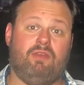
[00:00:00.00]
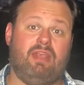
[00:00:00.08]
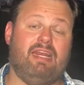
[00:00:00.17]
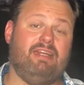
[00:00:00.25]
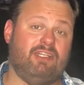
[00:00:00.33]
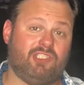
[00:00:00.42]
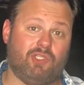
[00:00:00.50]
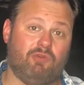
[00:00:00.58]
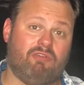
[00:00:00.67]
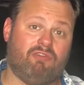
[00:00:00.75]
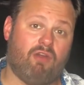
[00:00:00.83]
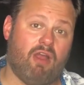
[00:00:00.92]
In addition to
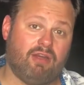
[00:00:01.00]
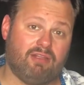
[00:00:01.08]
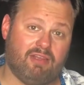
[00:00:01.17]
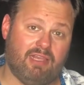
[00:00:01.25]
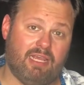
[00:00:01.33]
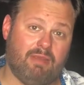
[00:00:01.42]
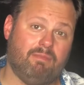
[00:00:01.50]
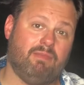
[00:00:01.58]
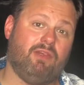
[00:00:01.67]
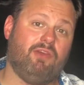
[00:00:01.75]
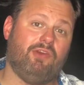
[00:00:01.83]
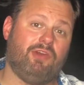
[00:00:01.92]
a fraud claim,
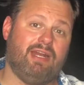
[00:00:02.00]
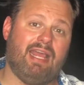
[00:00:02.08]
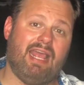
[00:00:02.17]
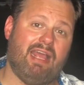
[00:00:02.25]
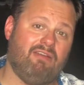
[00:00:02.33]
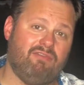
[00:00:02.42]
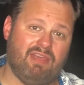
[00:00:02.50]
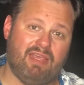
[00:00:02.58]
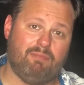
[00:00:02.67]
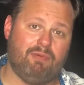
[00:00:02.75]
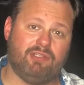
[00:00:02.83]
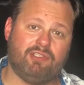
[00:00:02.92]
you're going to have a
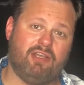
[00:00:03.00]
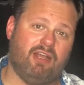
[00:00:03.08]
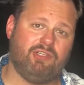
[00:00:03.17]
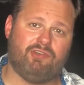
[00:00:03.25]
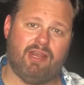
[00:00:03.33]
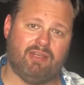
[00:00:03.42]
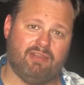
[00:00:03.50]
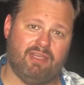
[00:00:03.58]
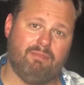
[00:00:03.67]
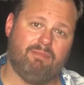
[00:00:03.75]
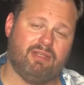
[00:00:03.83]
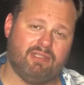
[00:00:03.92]
breach of contract claim
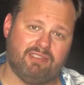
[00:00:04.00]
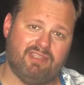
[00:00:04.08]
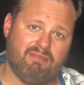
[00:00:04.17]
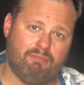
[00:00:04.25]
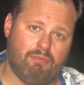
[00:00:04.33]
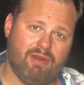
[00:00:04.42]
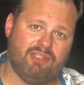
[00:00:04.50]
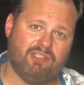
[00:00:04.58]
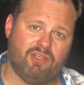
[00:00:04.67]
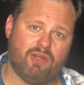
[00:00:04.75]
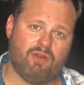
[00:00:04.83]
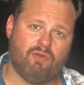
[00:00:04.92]
because they
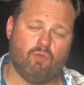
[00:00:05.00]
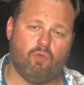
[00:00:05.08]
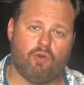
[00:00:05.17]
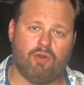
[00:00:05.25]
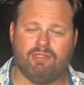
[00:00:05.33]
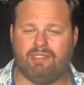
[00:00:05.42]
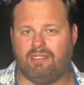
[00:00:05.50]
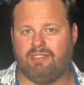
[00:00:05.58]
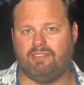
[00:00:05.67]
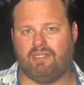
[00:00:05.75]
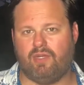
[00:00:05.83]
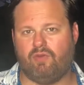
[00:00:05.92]
breached their
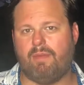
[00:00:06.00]
warranties and